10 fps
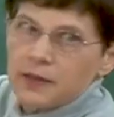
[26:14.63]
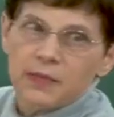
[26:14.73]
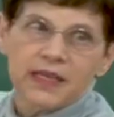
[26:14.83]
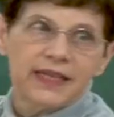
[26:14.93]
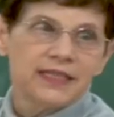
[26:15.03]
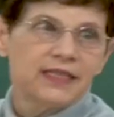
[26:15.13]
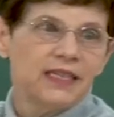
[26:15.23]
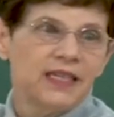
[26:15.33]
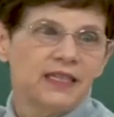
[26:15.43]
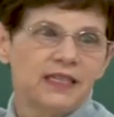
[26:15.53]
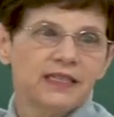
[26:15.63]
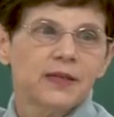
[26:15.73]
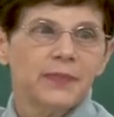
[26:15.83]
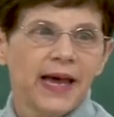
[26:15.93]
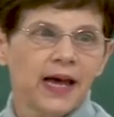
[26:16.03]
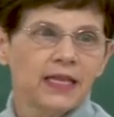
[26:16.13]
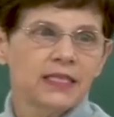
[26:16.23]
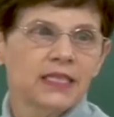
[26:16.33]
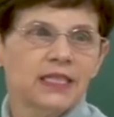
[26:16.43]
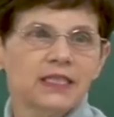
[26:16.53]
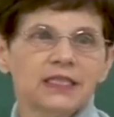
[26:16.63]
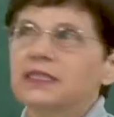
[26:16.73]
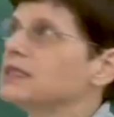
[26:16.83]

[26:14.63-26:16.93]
because C is a palatal.